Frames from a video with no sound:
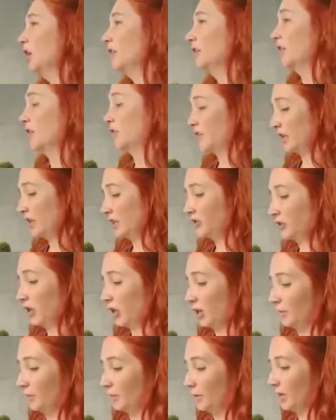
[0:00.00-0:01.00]
that these
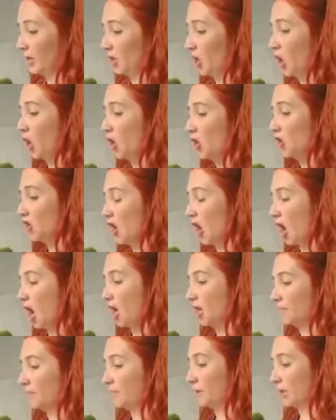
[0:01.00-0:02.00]
gentlemen are
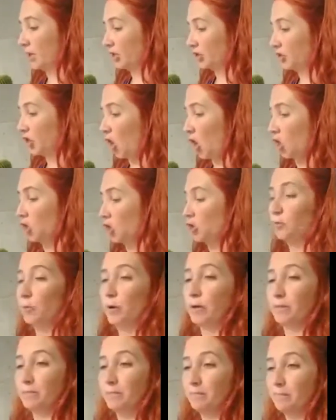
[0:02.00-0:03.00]
not being charged
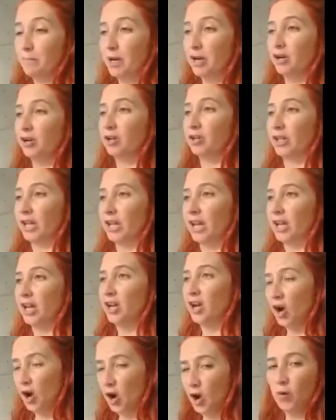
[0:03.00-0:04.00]
with merely
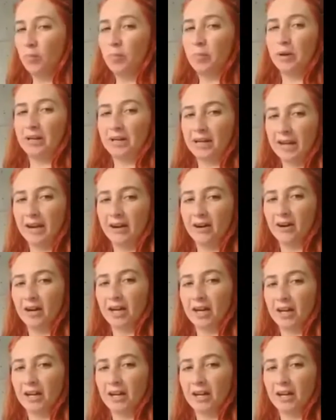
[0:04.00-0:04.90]
open carrying